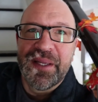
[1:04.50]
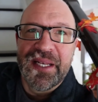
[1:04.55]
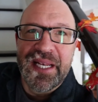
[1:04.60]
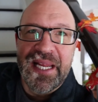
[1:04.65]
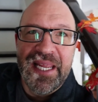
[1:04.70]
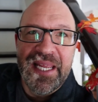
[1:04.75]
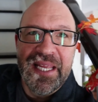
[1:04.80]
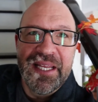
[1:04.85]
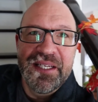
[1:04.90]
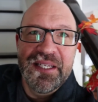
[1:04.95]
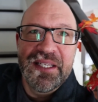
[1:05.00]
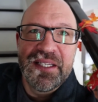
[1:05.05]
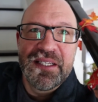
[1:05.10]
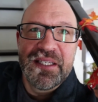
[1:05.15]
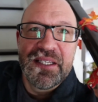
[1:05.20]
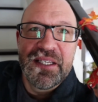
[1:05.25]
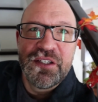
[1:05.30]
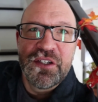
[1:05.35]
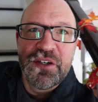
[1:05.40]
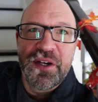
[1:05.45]
you could hand
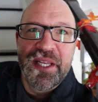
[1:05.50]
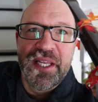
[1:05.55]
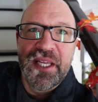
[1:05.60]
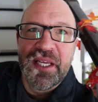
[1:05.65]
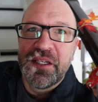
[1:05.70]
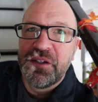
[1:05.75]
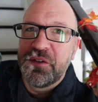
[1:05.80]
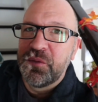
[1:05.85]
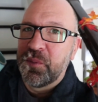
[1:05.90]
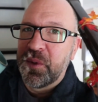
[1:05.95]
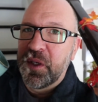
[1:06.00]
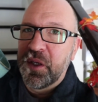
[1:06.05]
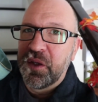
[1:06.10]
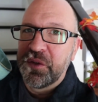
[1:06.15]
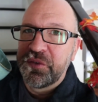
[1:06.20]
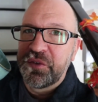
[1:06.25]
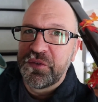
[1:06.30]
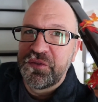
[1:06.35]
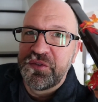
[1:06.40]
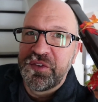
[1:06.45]
it in your hand while
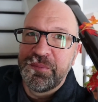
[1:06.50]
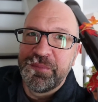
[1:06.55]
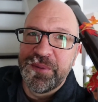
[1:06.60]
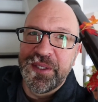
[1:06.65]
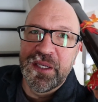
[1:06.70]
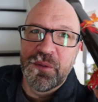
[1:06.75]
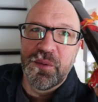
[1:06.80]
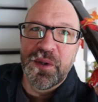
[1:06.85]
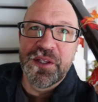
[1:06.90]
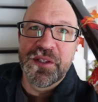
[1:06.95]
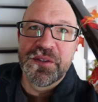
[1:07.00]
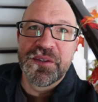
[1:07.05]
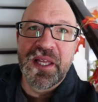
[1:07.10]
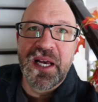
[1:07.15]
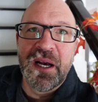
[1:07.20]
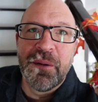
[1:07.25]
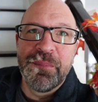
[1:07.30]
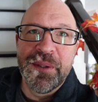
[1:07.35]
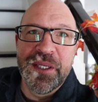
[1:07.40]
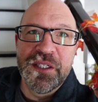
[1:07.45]
also sipping it
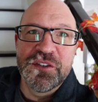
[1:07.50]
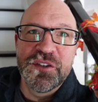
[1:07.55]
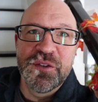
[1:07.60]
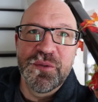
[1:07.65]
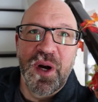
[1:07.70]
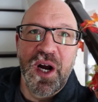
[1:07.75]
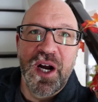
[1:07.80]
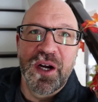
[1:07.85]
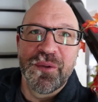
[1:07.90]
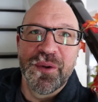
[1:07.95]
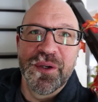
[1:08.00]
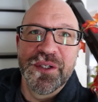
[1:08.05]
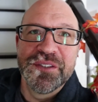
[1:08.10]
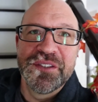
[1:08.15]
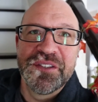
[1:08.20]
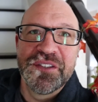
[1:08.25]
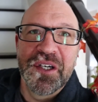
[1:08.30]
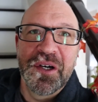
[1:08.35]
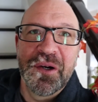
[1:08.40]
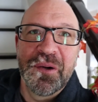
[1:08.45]
without being too awkward.
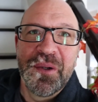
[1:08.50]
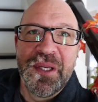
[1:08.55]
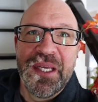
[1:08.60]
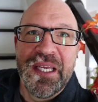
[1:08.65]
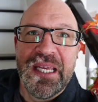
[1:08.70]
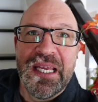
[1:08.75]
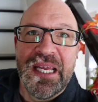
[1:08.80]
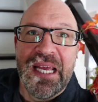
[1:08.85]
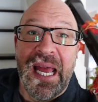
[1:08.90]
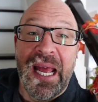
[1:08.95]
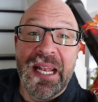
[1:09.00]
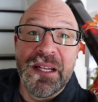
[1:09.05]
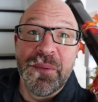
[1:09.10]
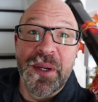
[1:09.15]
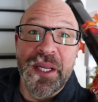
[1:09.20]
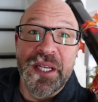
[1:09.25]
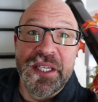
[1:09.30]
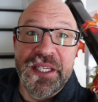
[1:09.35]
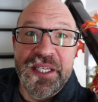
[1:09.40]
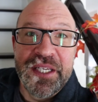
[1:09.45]
So
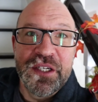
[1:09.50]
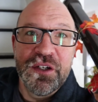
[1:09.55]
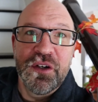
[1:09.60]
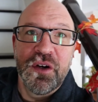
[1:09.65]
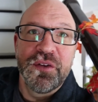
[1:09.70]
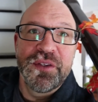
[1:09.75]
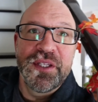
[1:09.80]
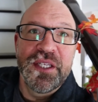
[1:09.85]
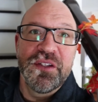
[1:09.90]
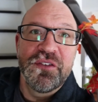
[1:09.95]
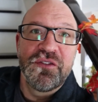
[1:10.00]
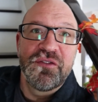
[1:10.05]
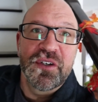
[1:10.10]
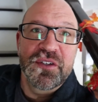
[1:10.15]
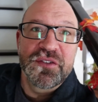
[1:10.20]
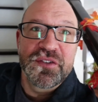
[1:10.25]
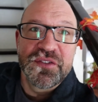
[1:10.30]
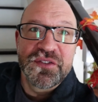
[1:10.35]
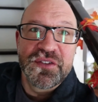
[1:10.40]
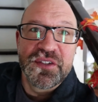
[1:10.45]
anyway, here are the
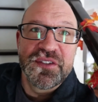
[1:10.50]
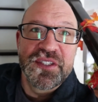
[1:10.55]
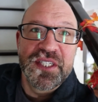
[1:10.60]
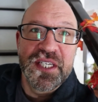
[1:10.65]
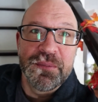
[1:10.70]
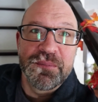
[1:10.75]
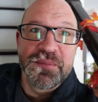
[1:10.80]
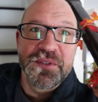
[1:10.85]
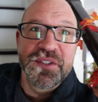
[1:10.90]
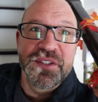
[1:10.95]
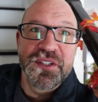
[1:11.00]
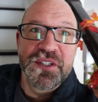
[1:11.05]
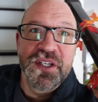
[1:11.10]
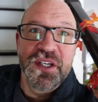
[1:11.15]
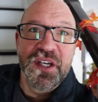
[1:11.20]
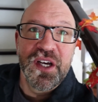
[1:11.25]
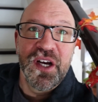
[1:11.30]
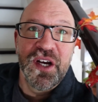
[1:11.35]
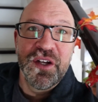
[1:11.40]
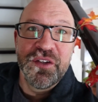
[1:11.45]
instructions and tips
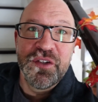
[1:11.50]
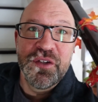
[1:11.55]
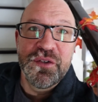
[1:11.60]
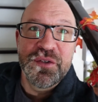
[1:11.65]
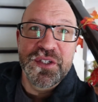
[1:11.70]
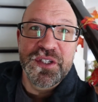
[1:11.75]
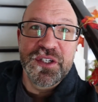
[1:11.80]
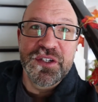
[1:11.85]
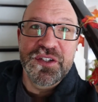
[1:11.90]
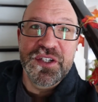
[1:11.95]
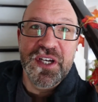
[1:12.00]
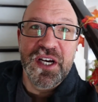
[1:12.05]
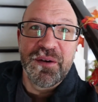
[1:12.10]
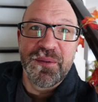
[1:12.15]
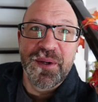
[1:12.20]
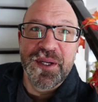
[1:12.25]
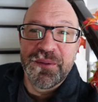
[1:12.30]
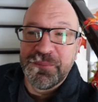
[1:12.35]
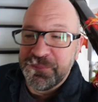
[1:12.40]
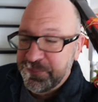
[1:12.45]
on using your chow
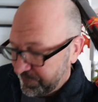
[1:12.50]
one.